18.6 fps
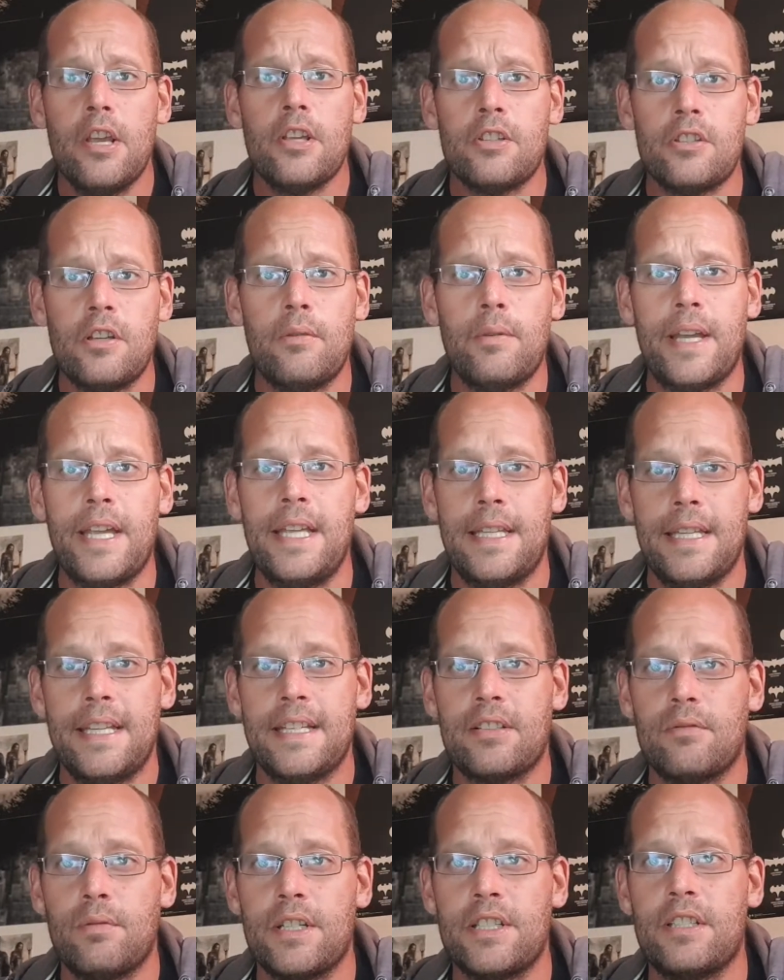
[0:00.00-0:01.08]
So, in
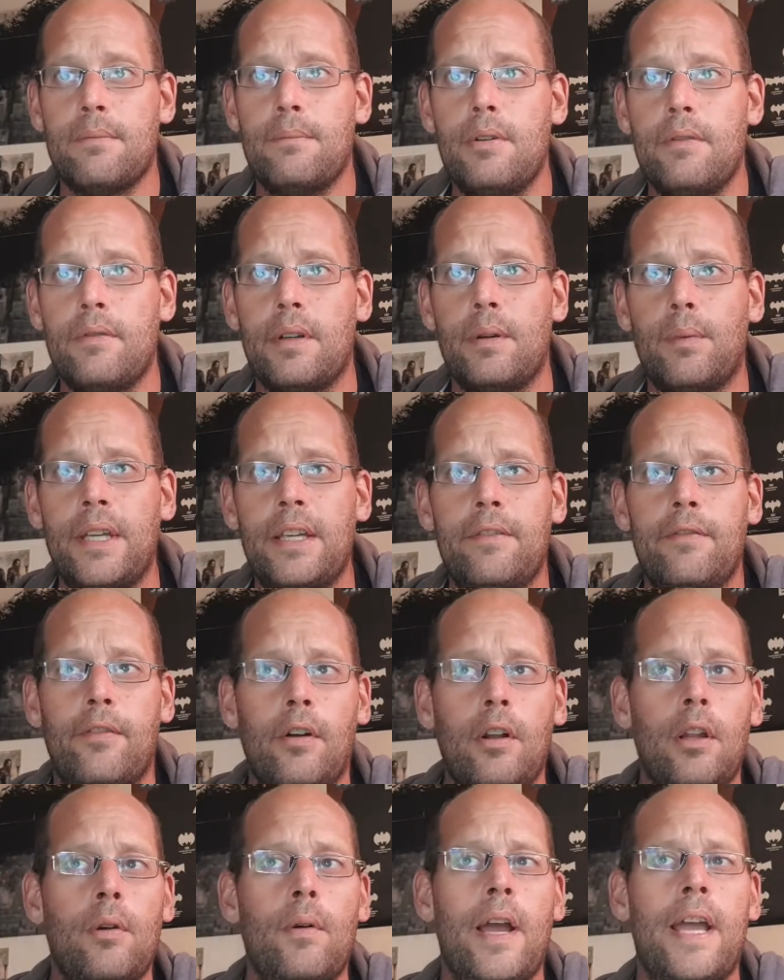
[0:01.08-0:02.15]
this Twister movie, we
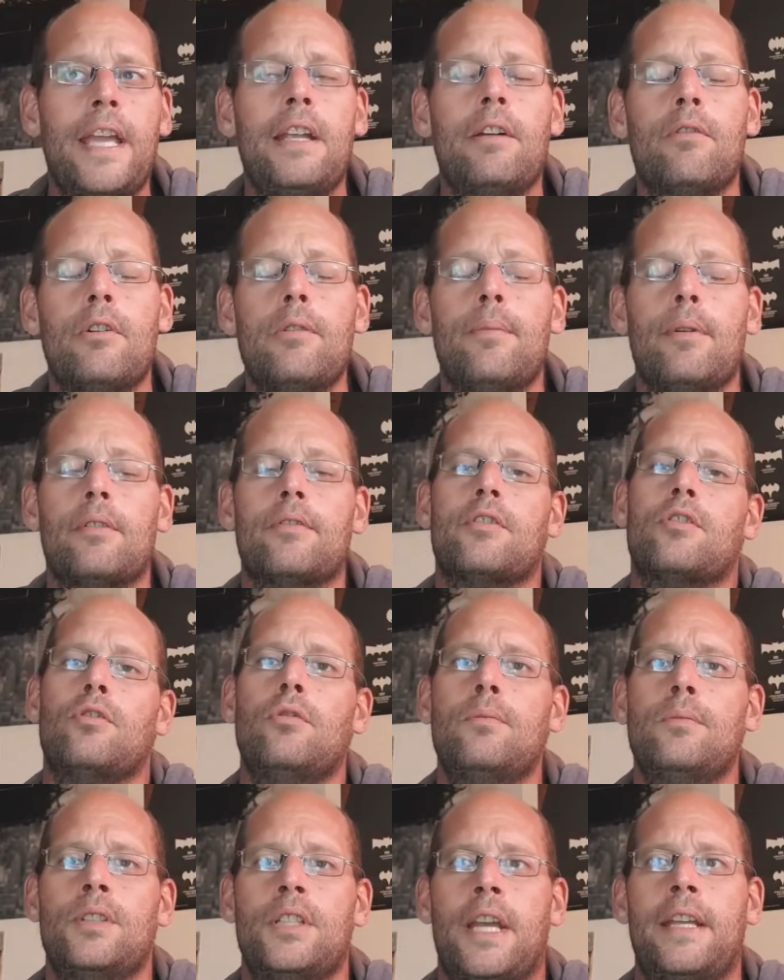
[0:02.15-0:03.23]
follow a group of
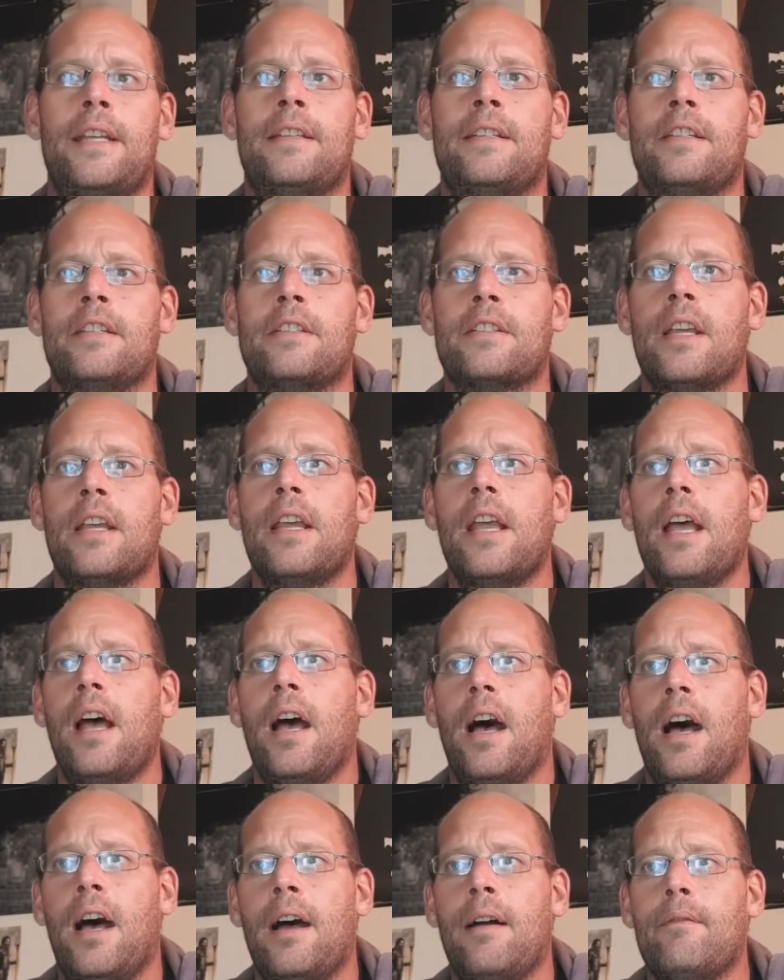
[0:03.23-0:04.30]
storm chasers
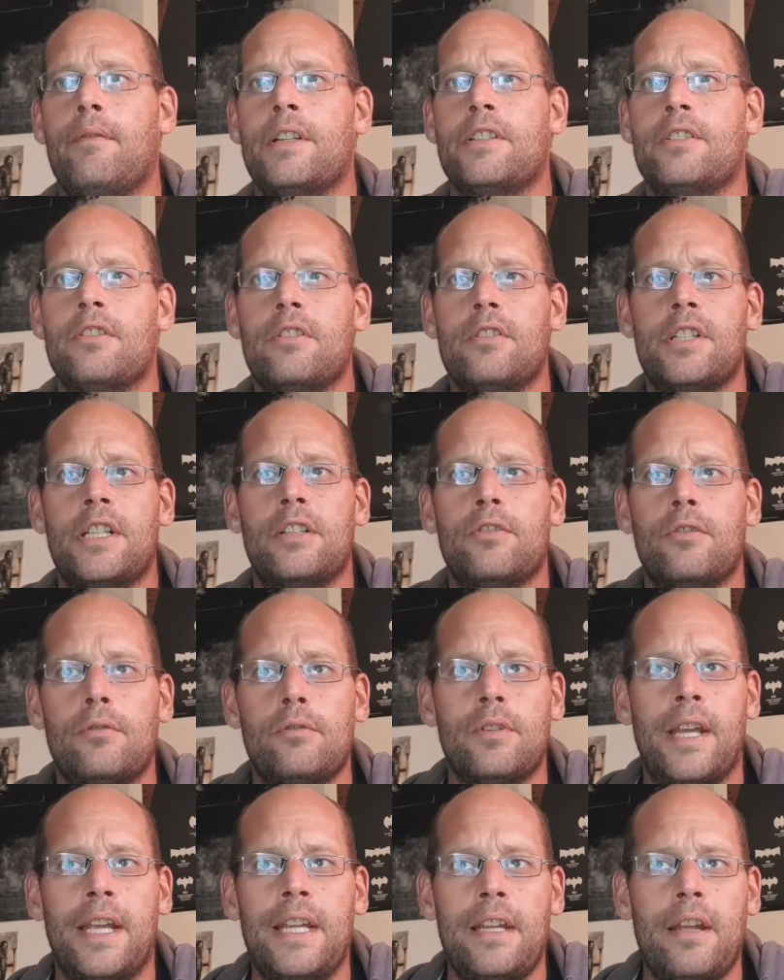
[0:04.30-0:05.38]
uh, researching
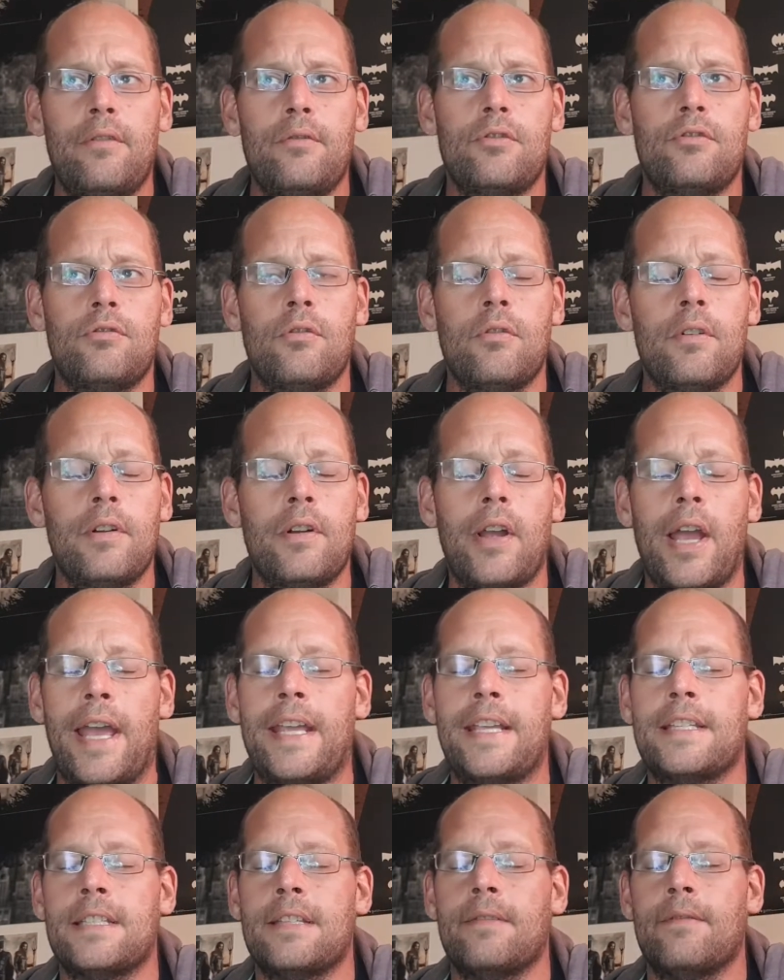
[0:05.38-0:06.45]
tornadoes during a
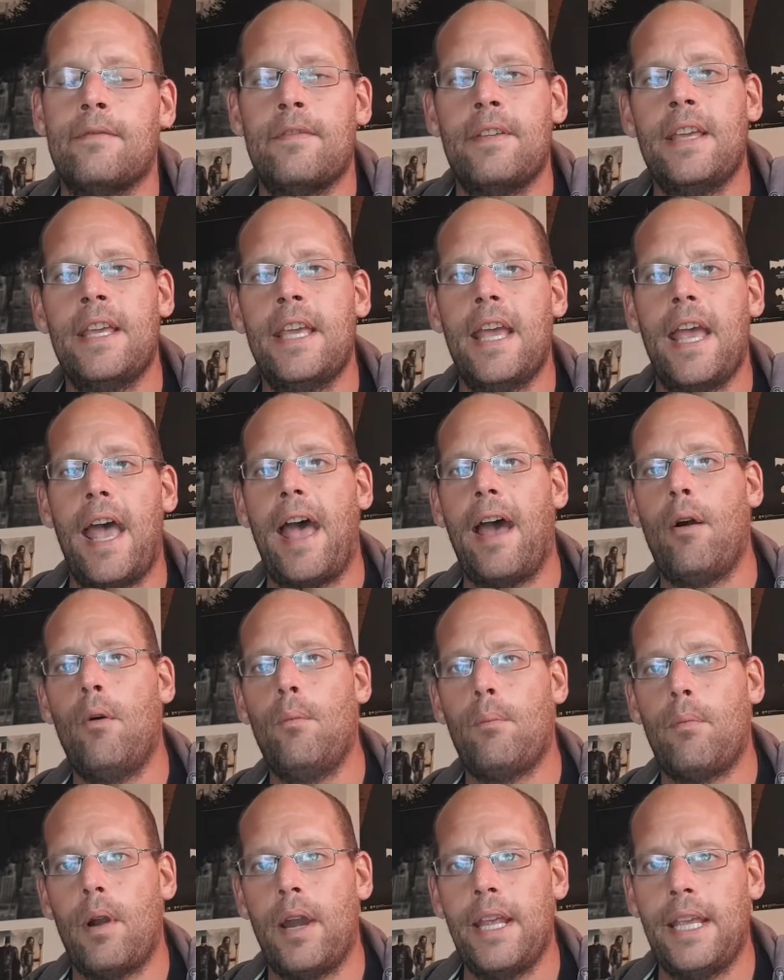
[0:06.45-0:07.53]
severe
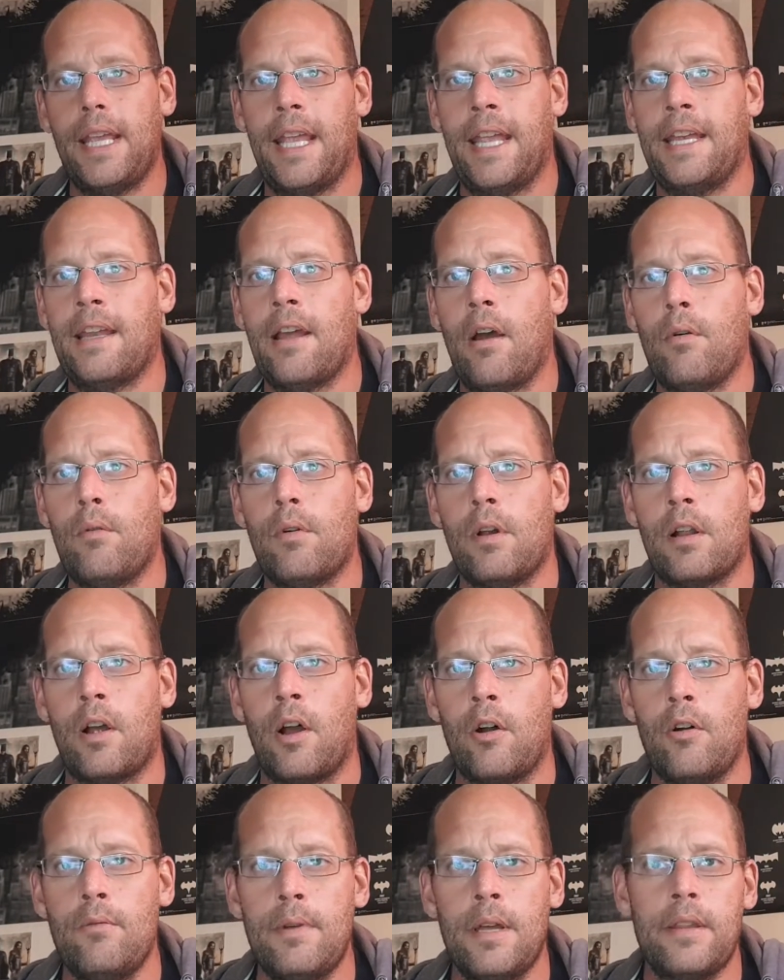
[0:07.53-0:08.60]
outbreak in
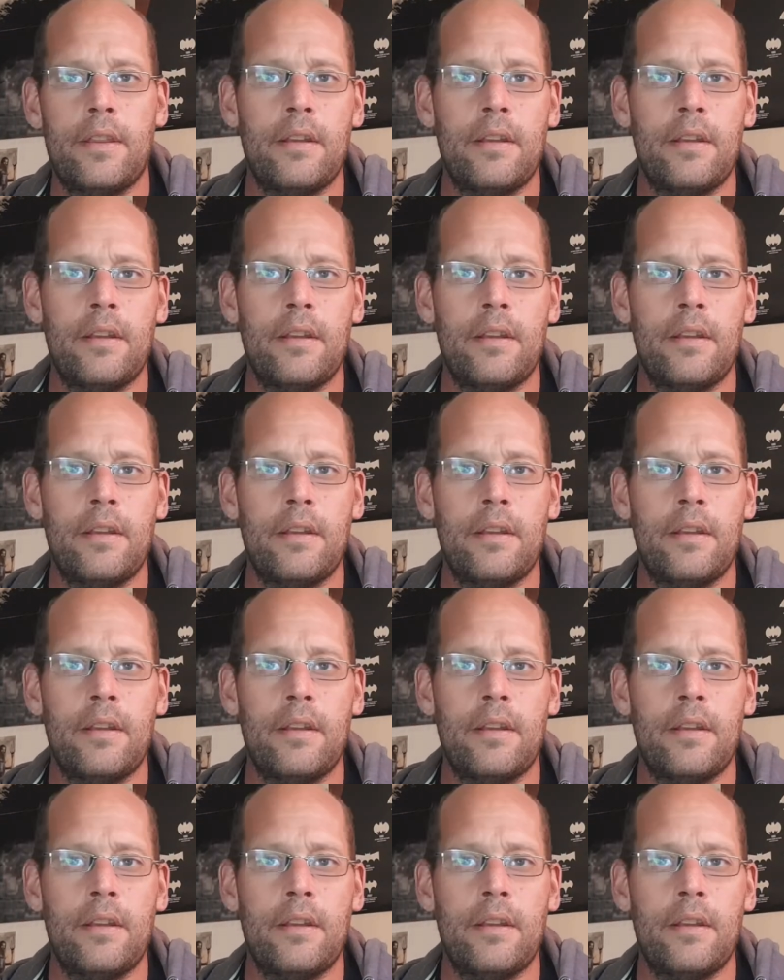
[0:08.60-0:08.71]
Oklahoma.